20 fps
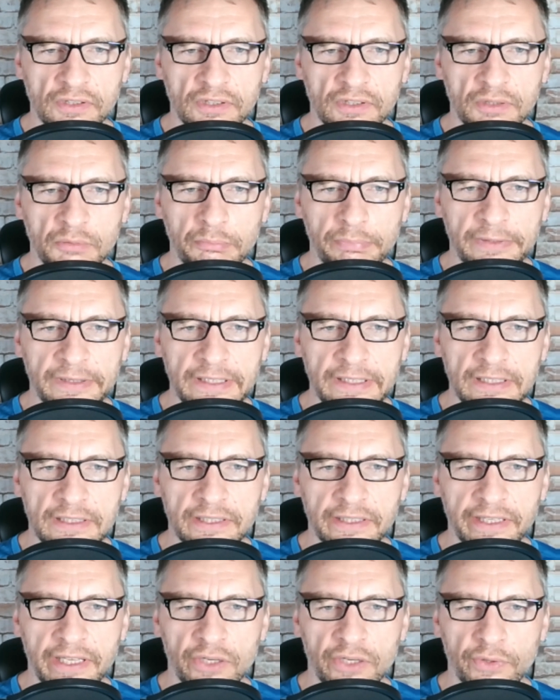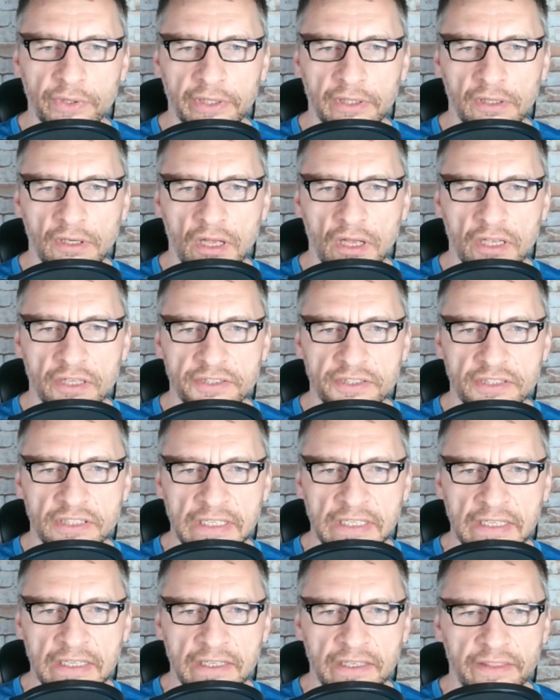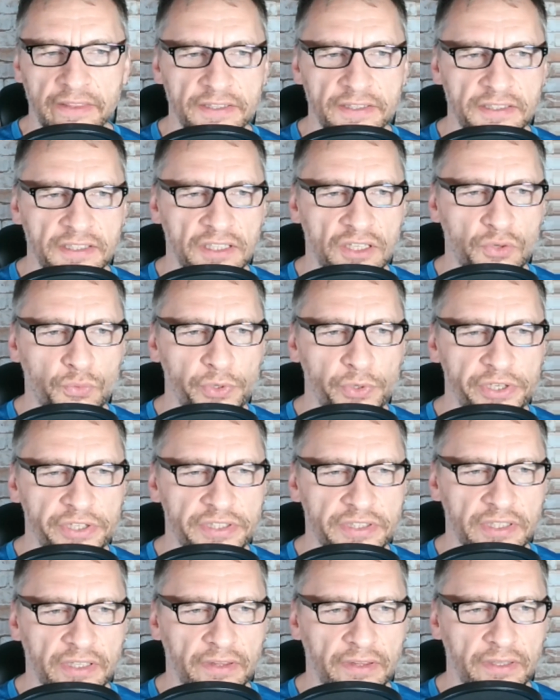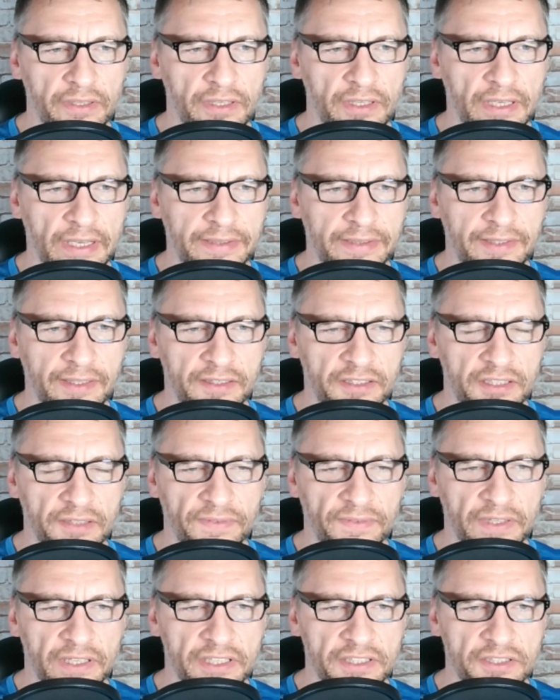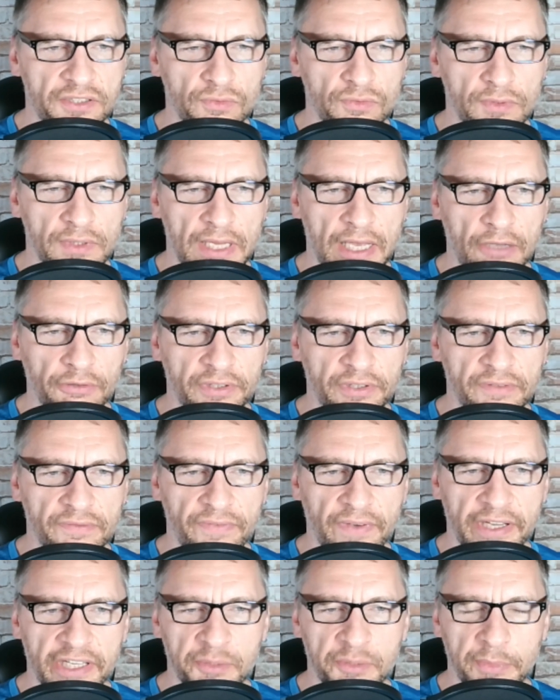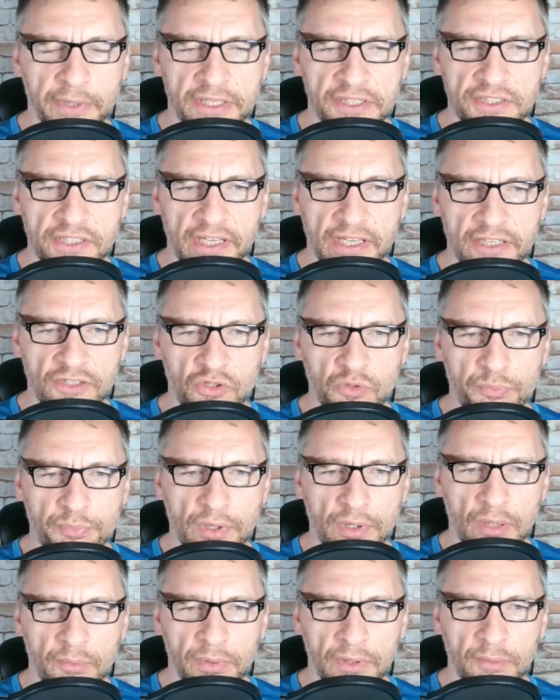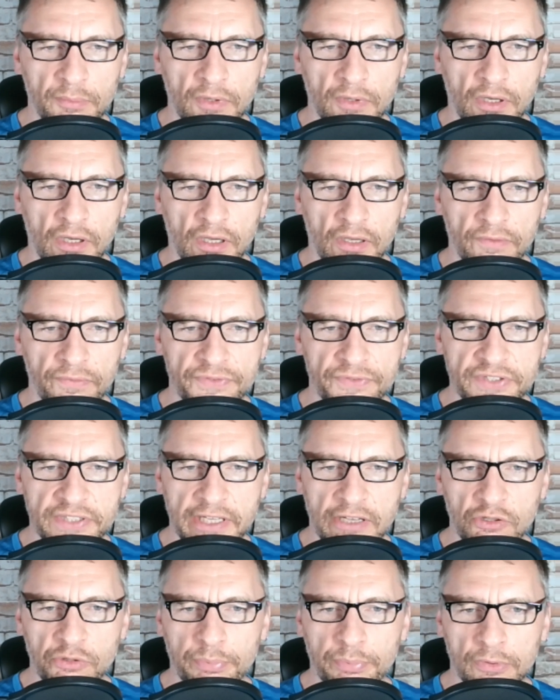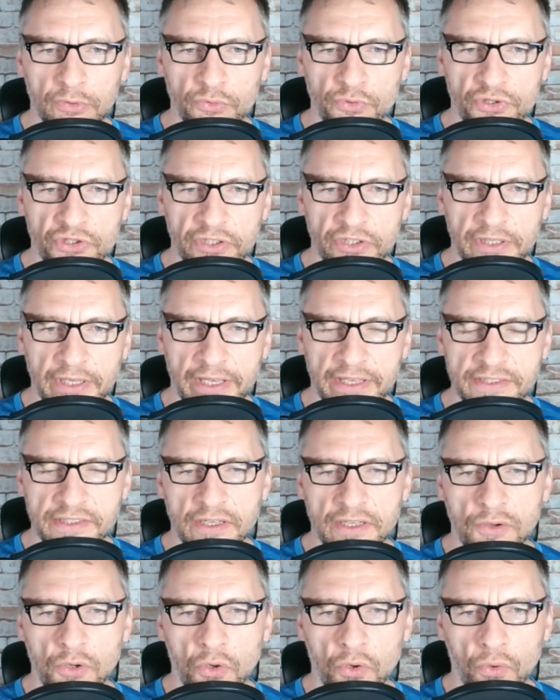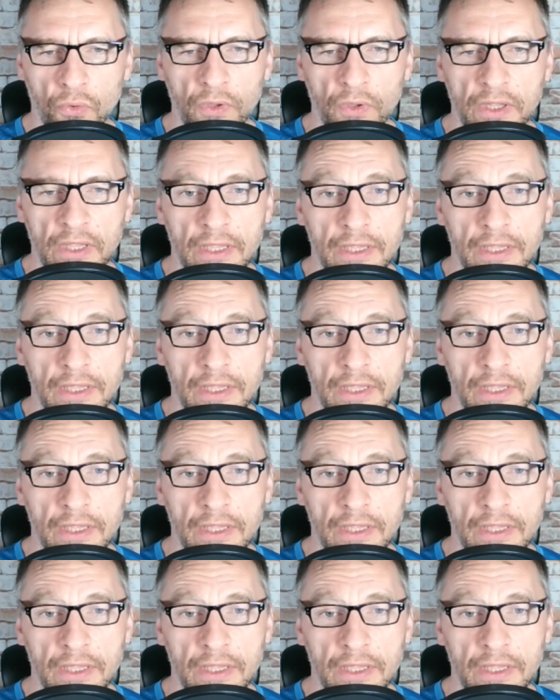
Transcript: complete hearing loss. This increased the attentiveness to loud environments and to problem of sound pollution as a whole.